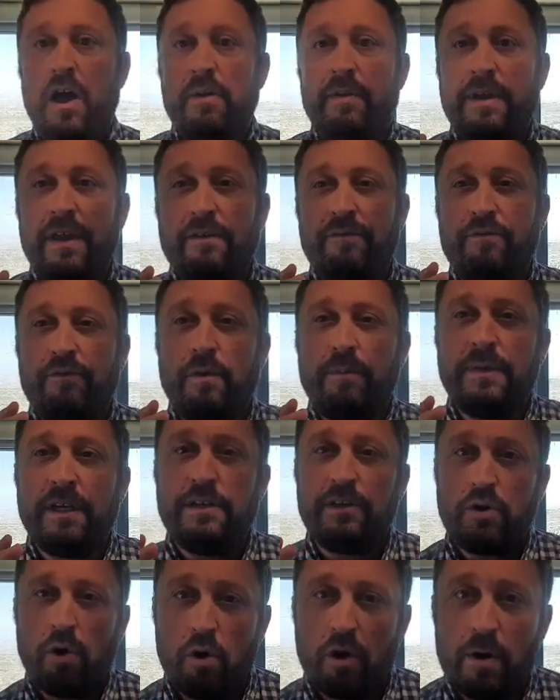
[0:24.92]
Yet from
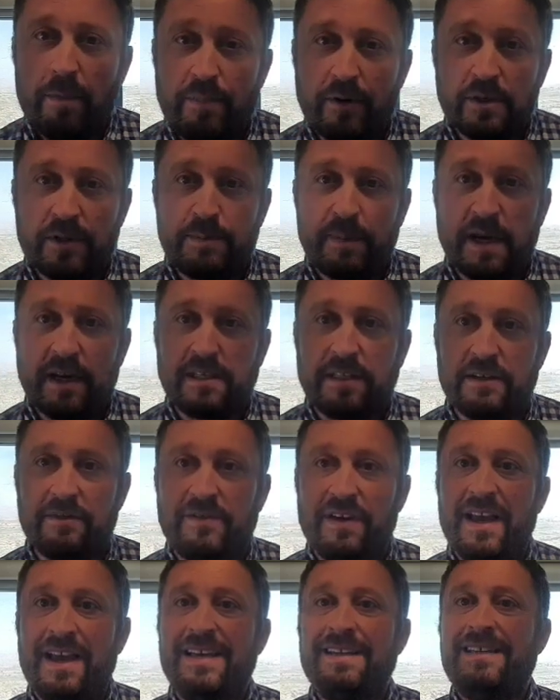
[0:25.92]
the Torah
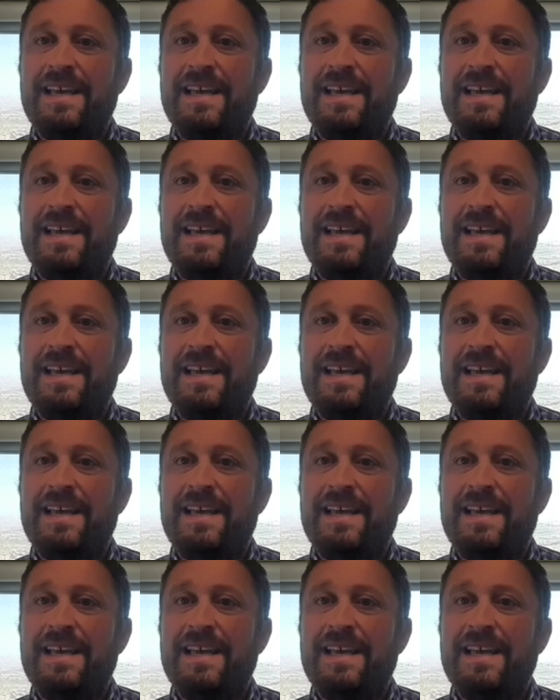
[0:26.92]
perspective,